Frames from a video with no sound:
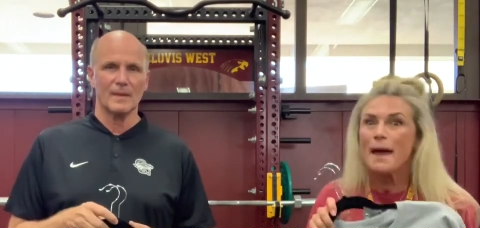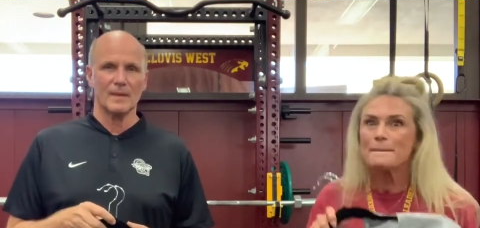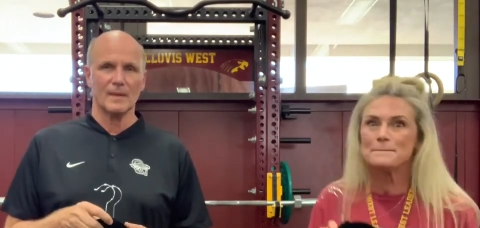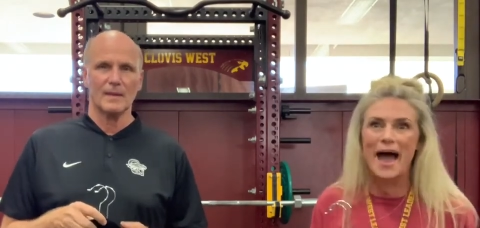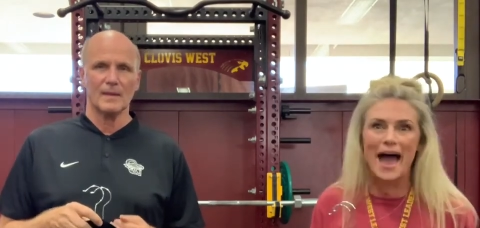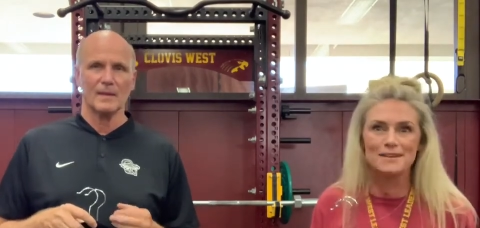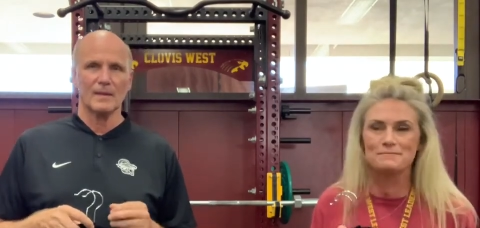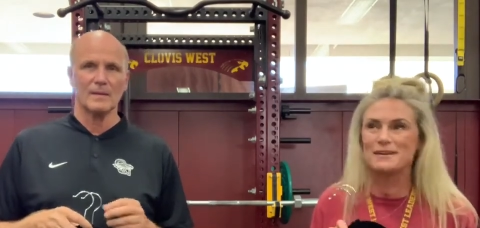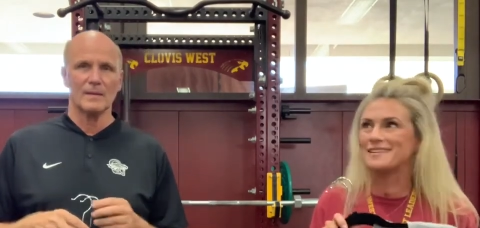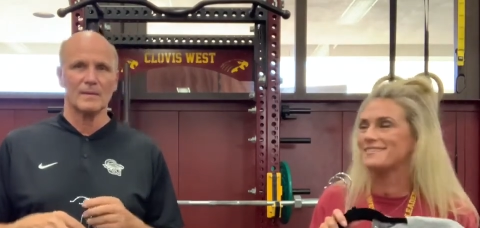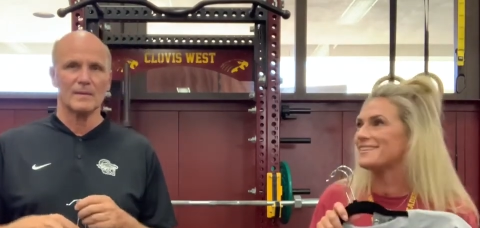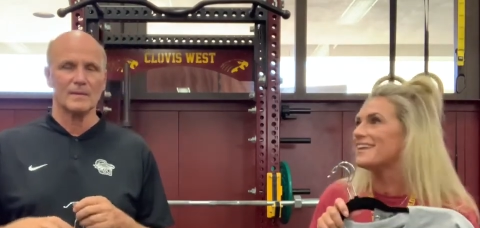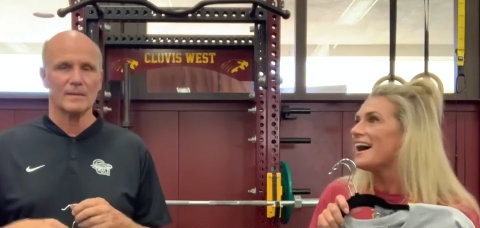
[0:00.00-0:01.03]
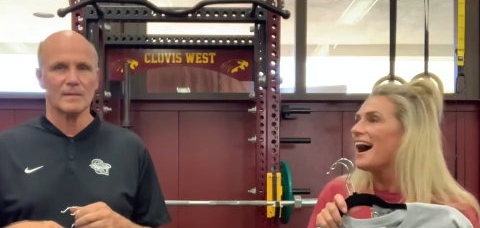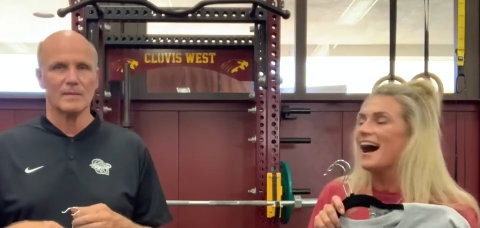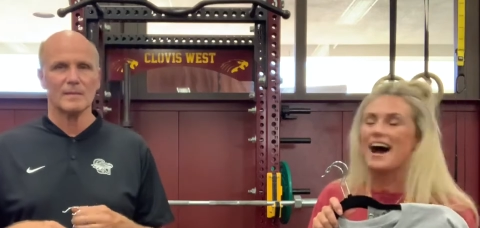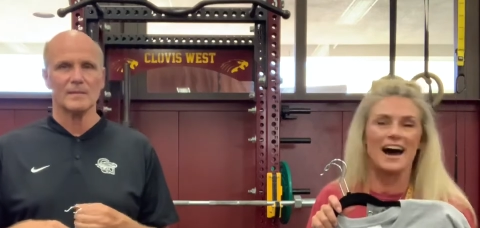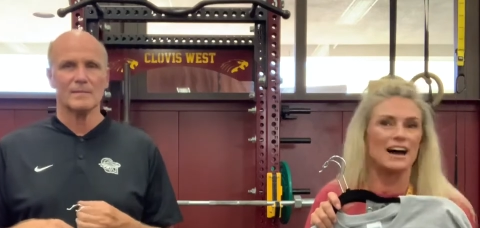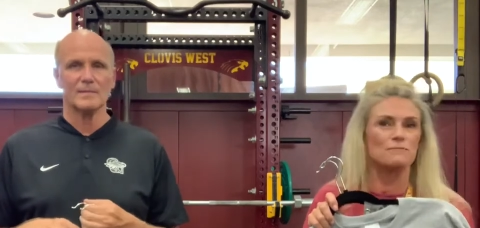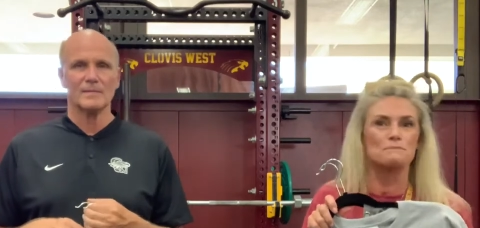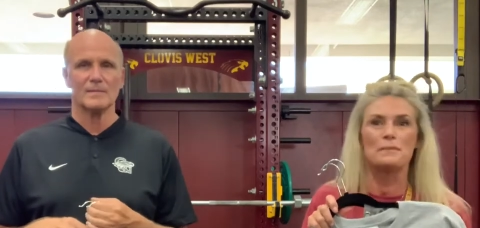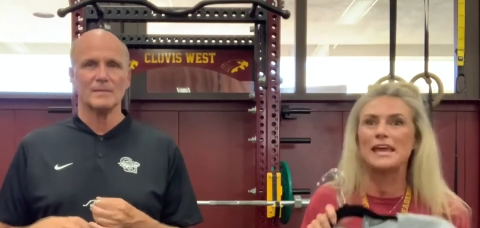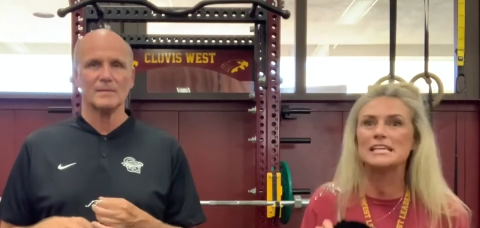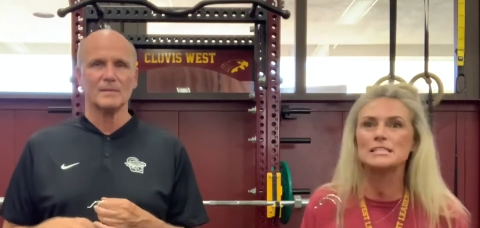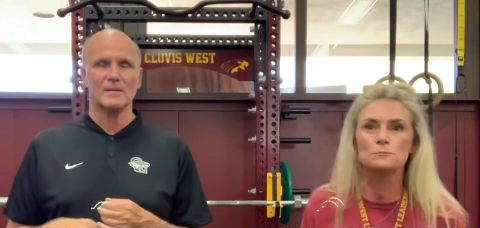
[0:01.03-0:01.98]
Speaker 1: badminton, uh,
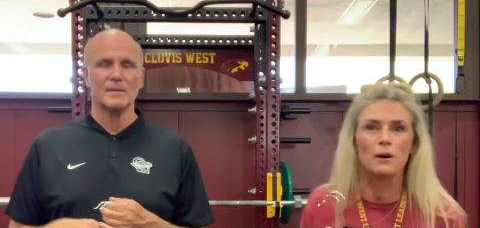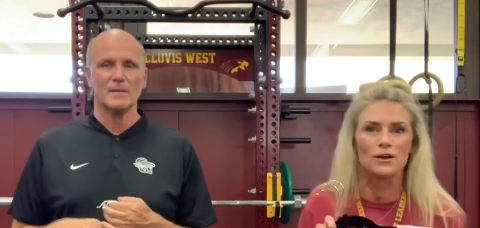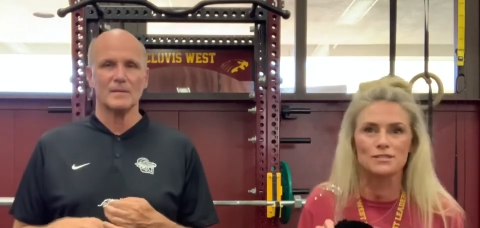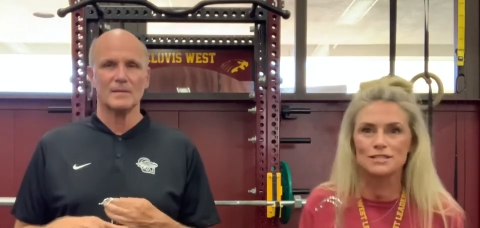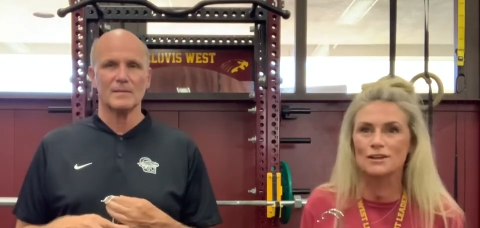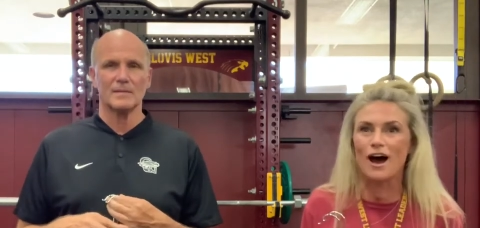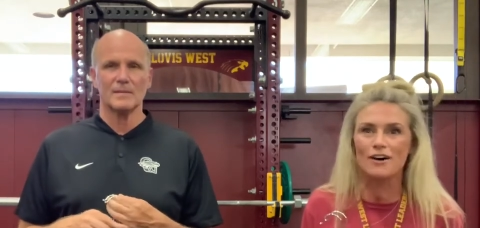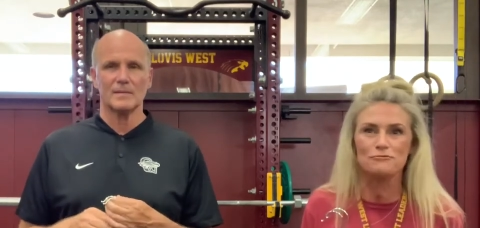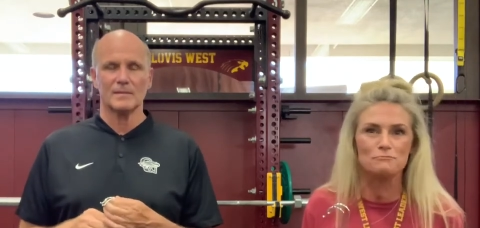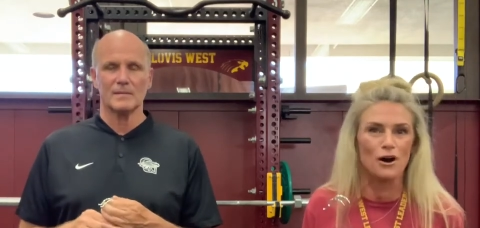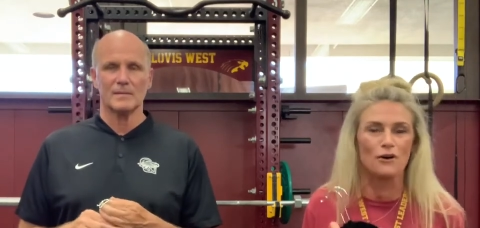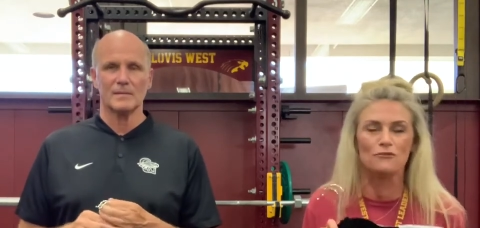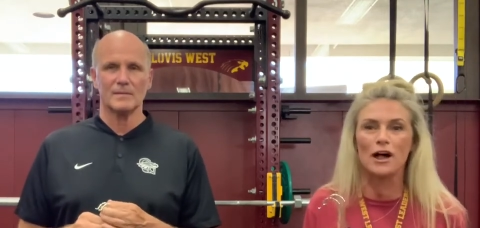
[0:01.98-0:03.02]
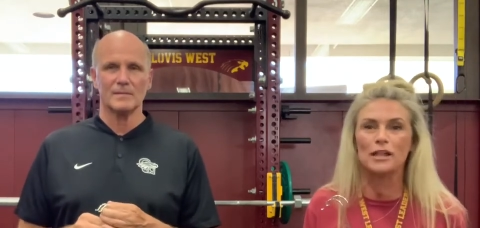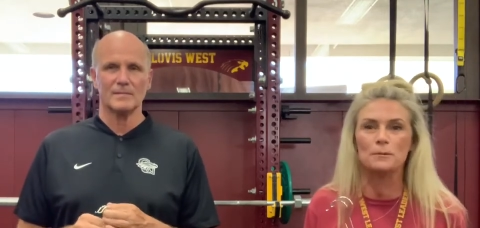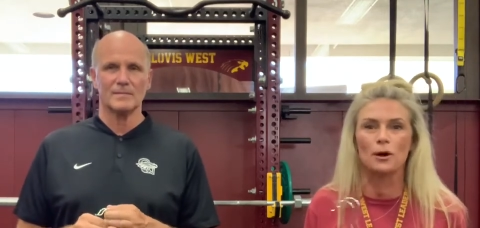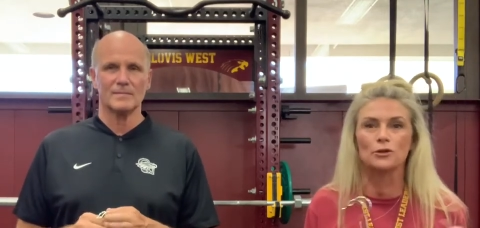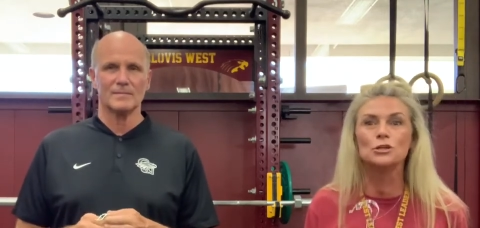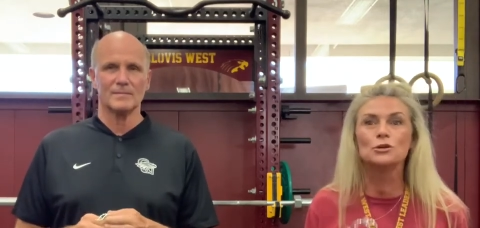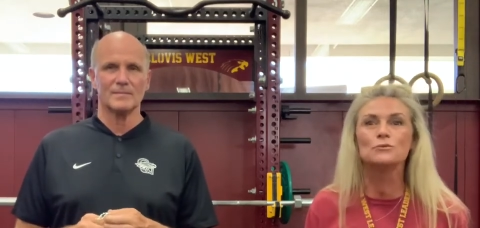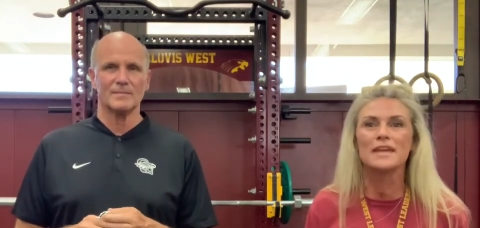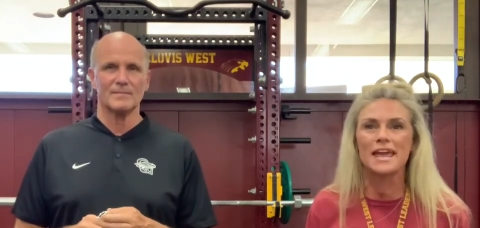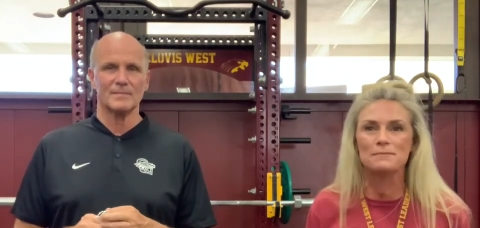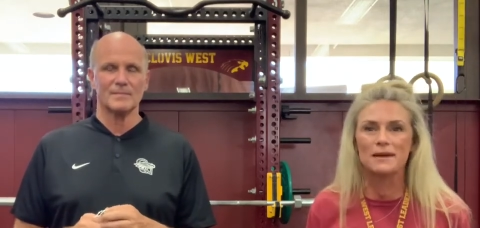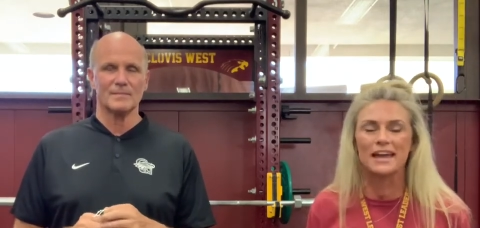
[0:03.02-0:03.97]
baseball, softball, volleyball, you
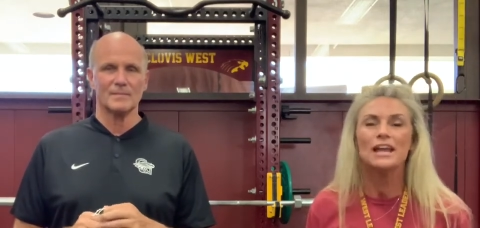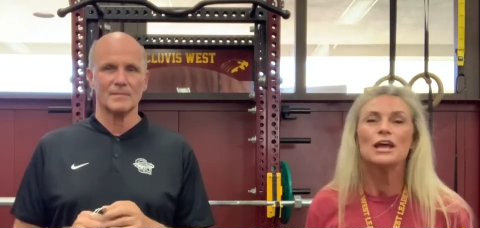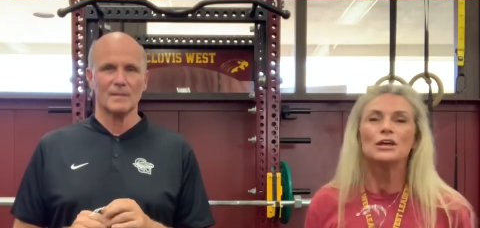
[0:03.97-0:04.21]
name it.